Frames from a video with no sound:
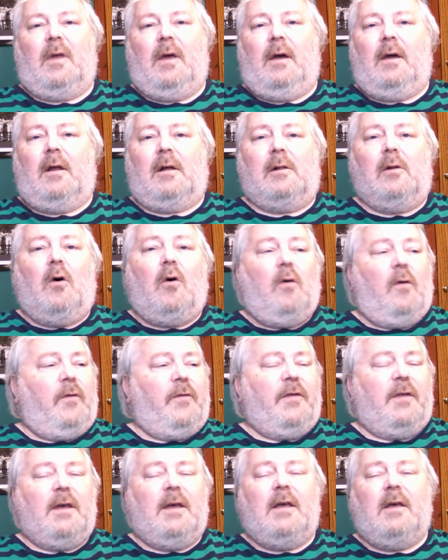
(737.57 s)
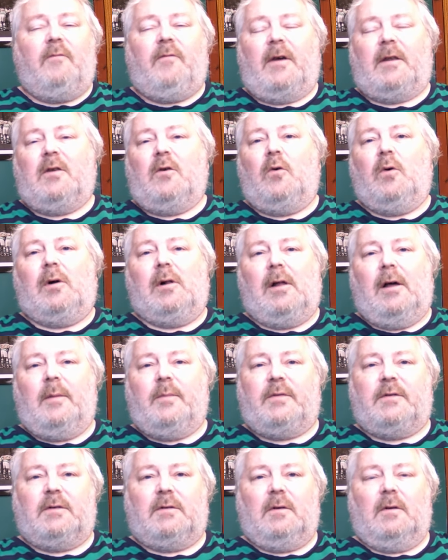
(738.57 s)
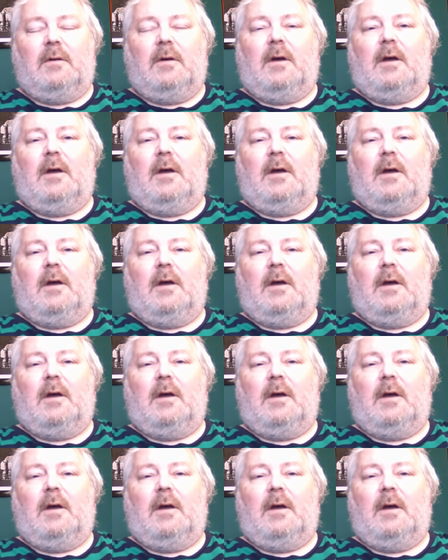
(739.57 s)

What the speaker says: In a lot of the video clips